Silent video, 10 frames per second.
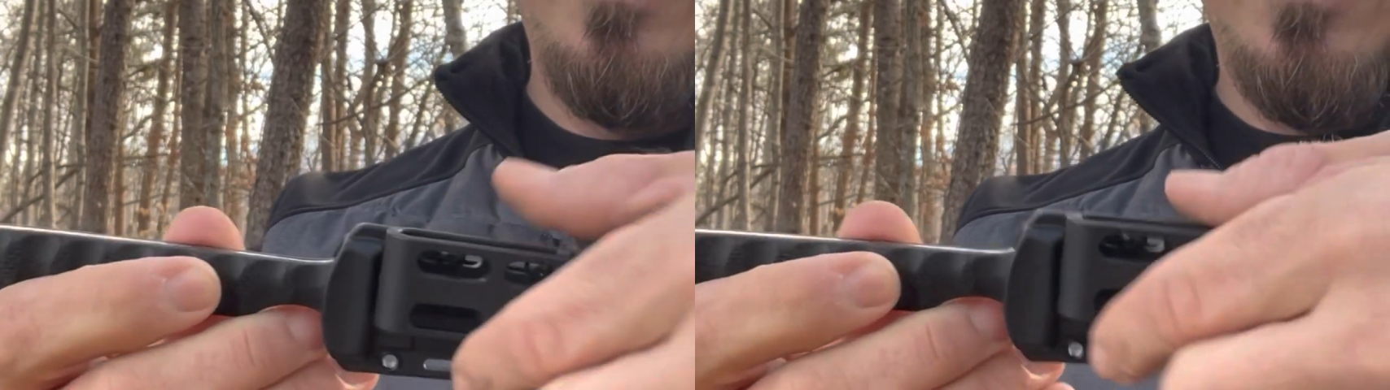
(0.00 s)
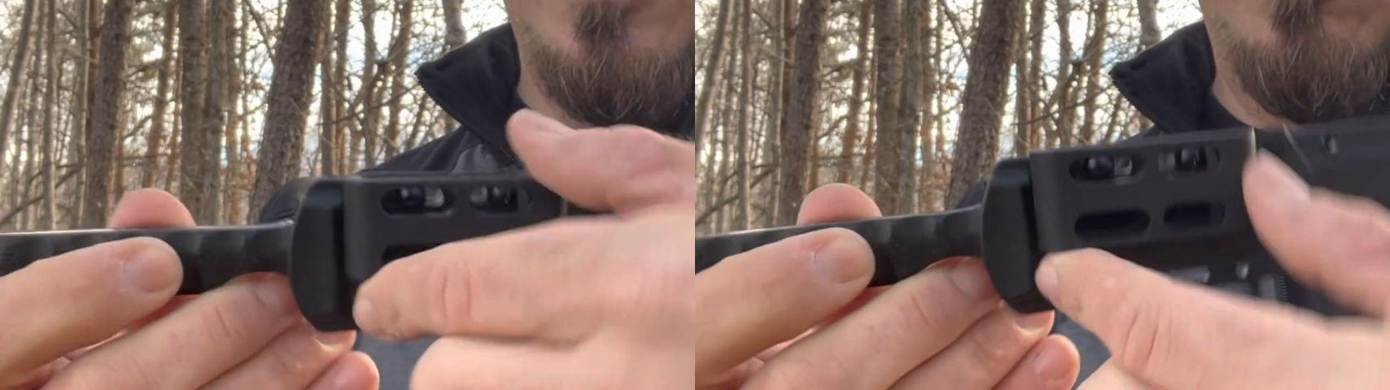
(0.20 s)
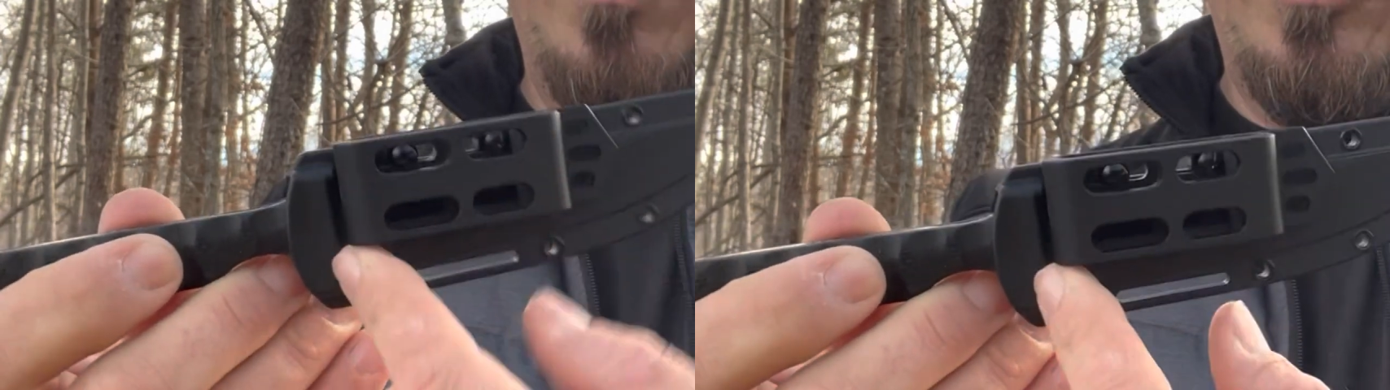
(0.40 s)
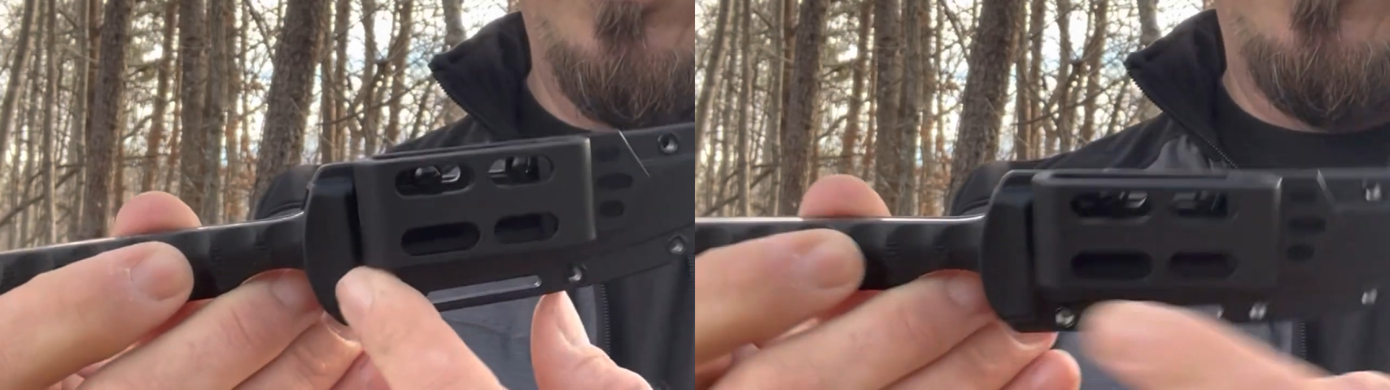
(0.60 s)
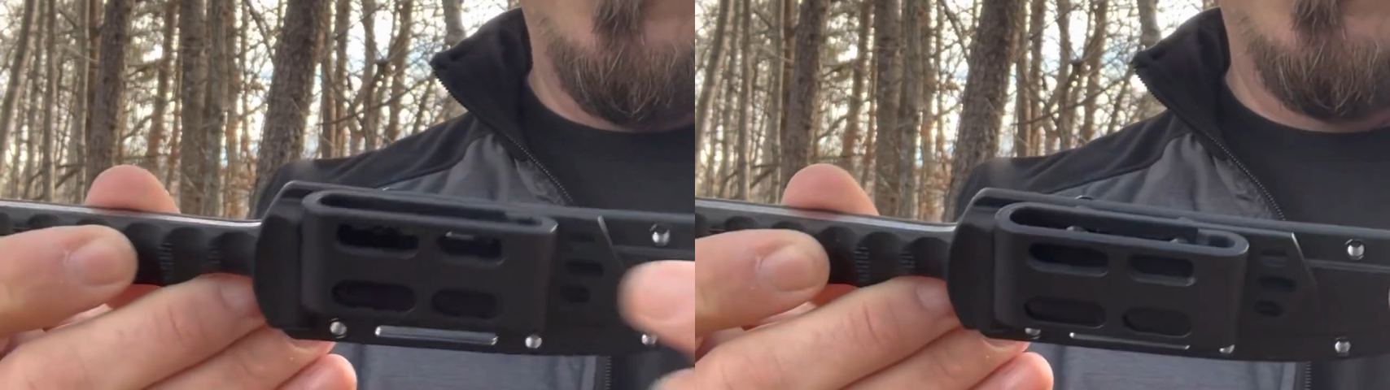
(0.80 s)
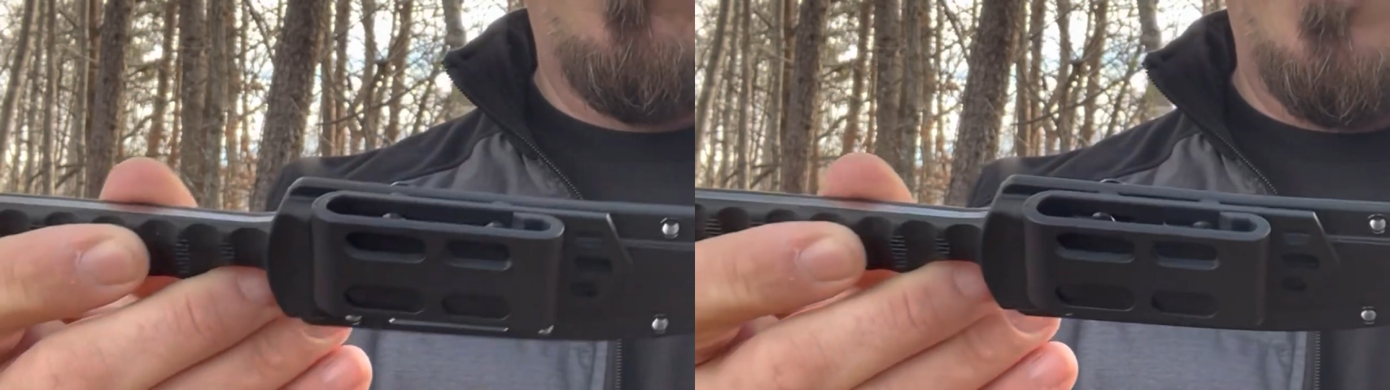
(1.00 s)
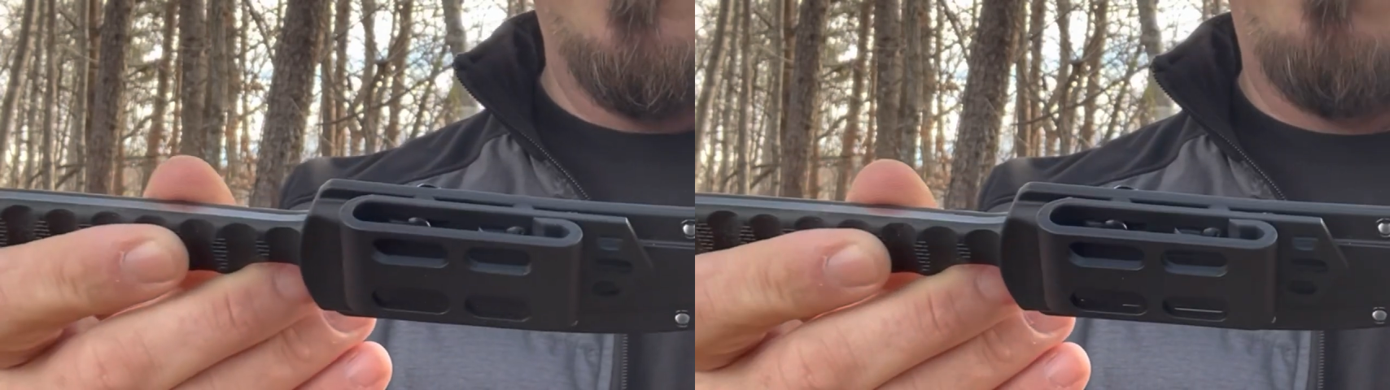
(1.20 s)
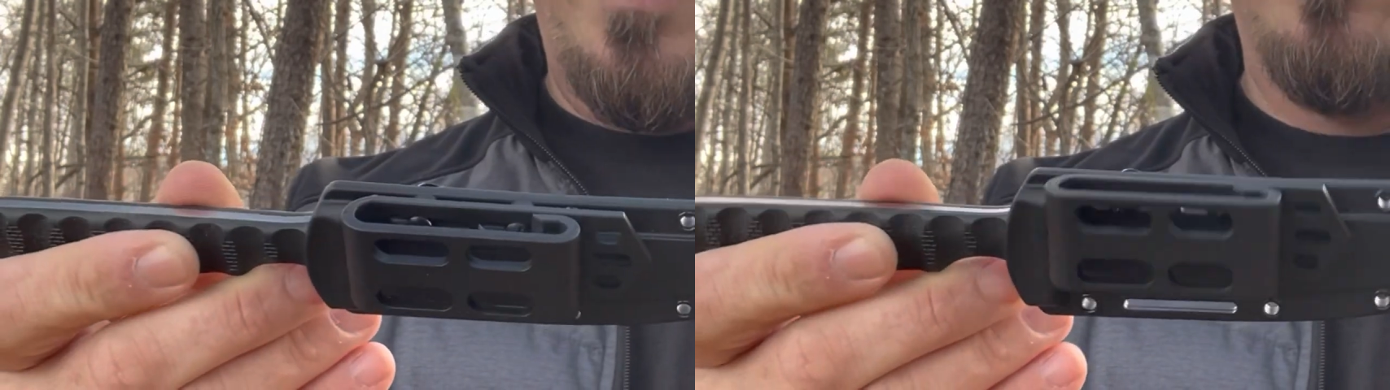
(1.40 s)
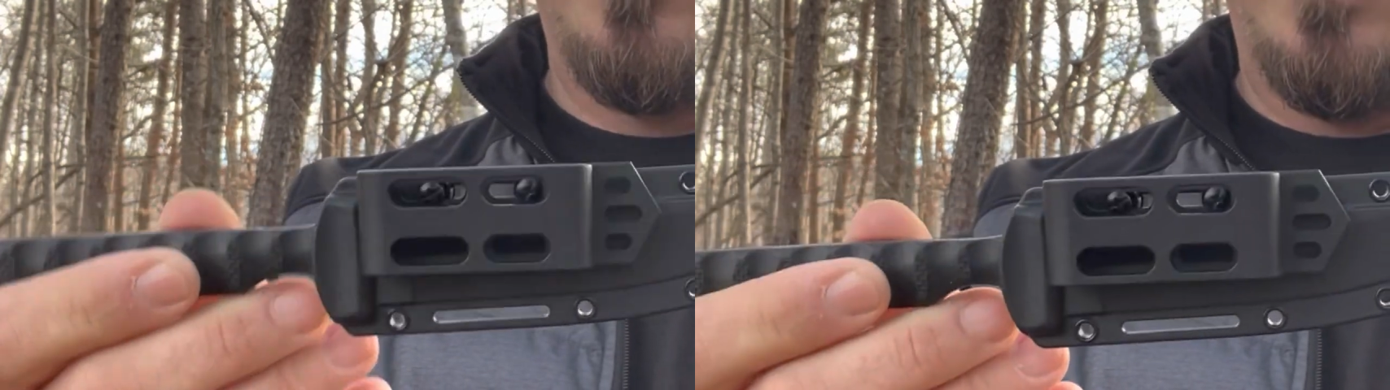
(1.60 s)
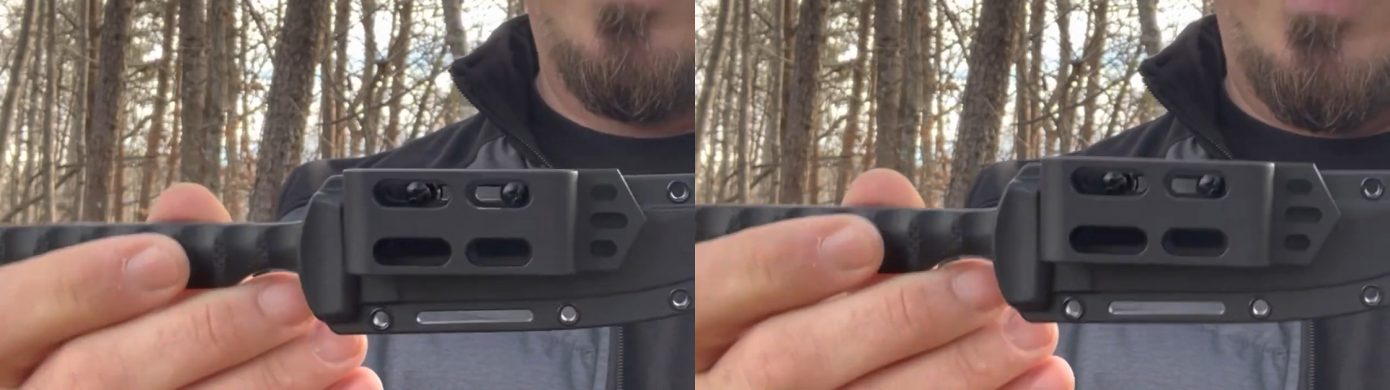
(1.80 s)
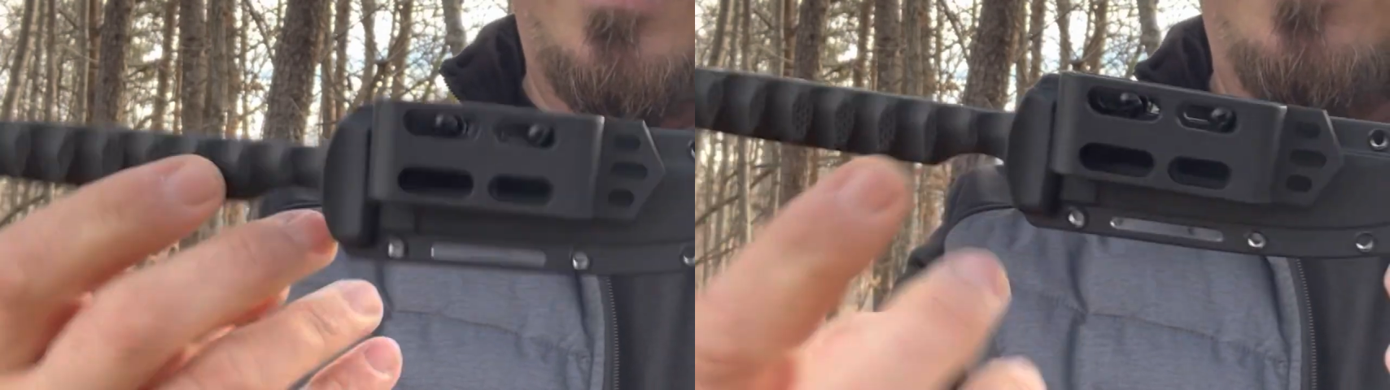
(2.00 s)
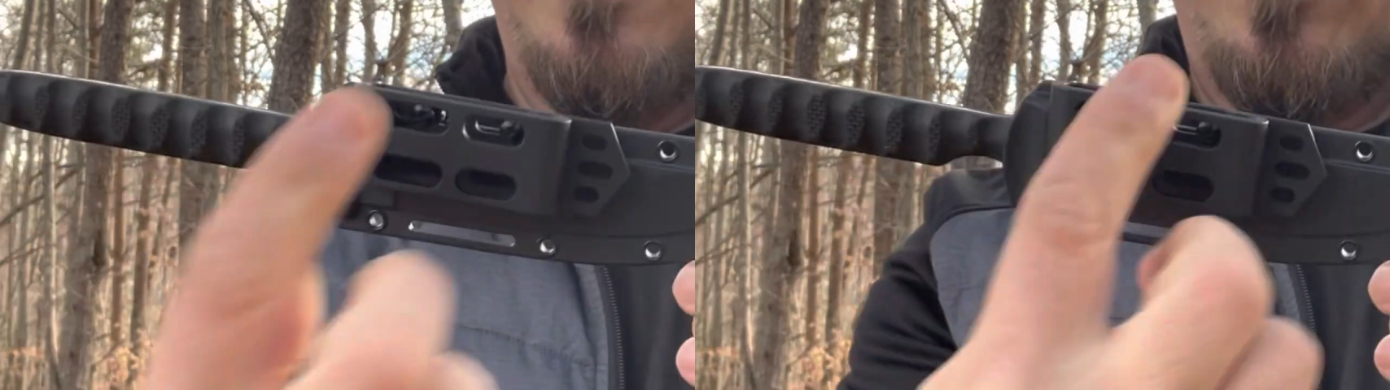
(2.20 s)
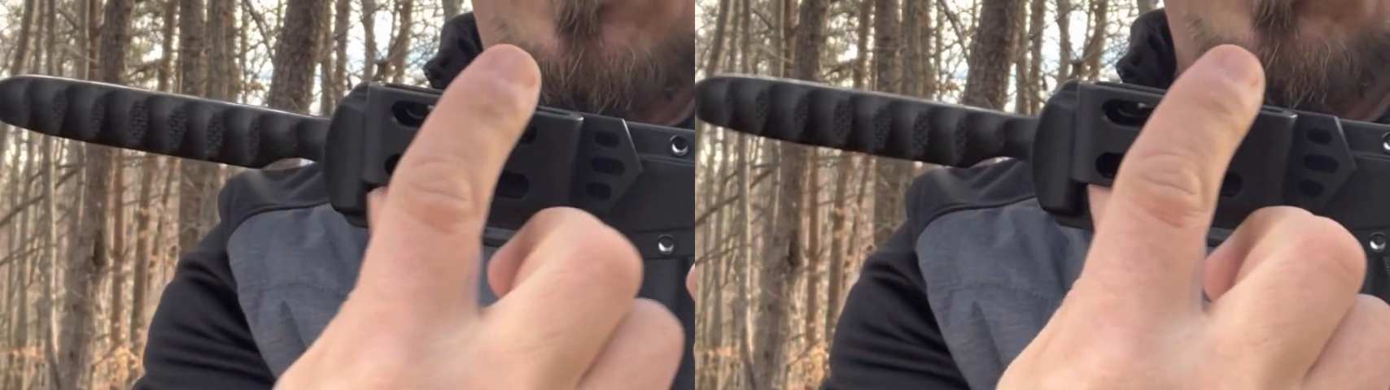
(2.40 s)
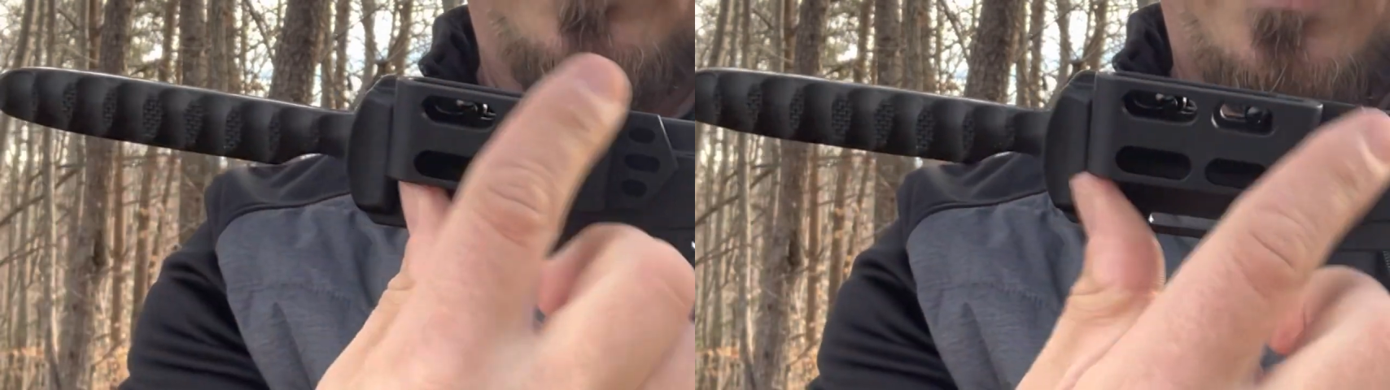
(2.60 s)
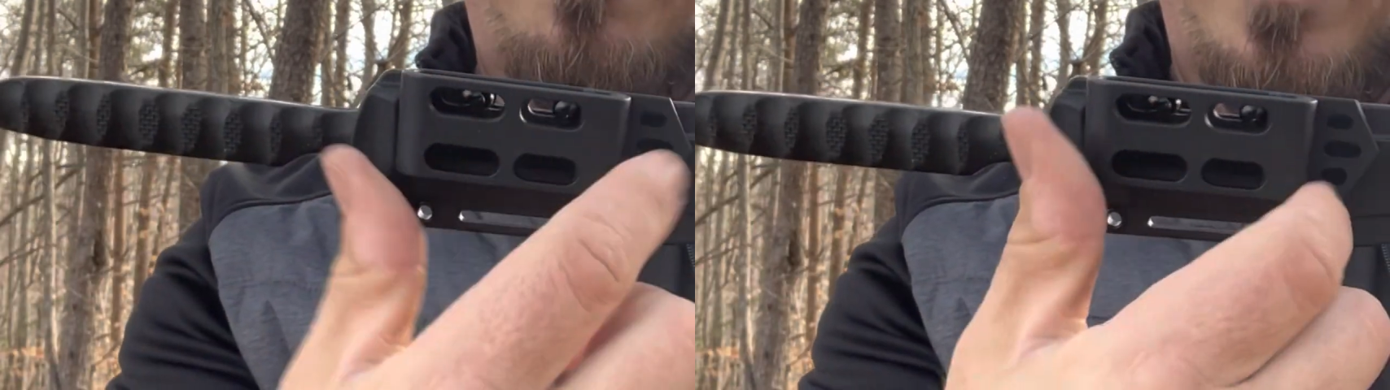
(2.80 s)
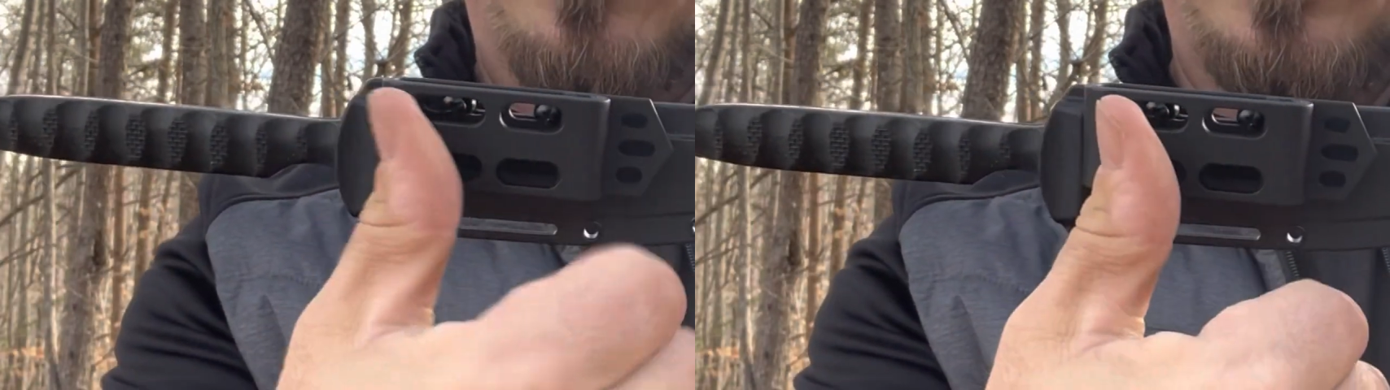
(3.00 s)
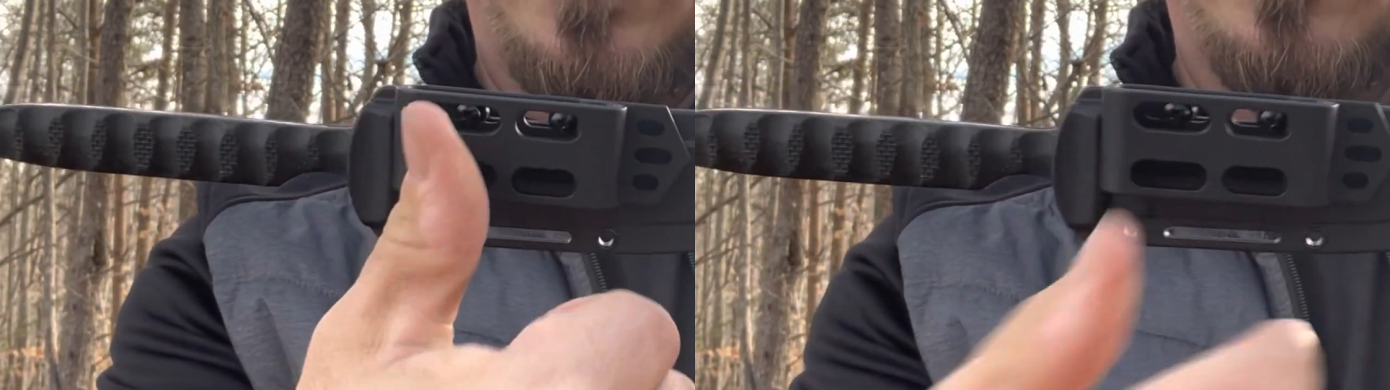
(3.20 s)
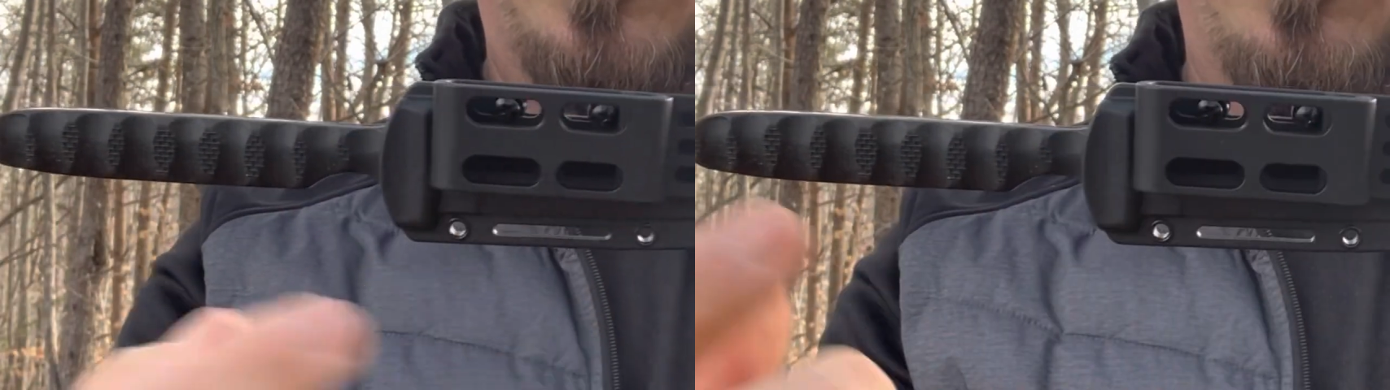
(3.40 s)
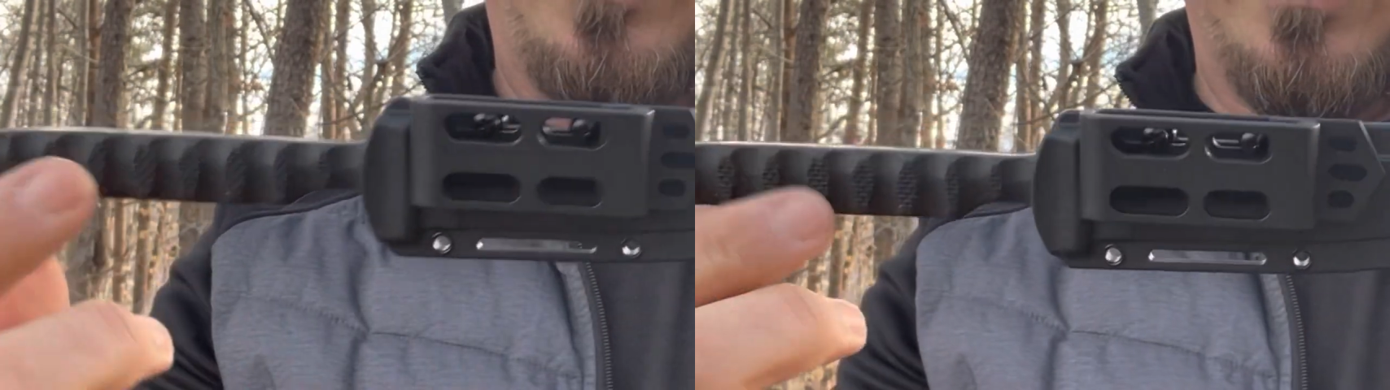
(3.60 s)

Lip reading: No face is visible, so there are no lips to read.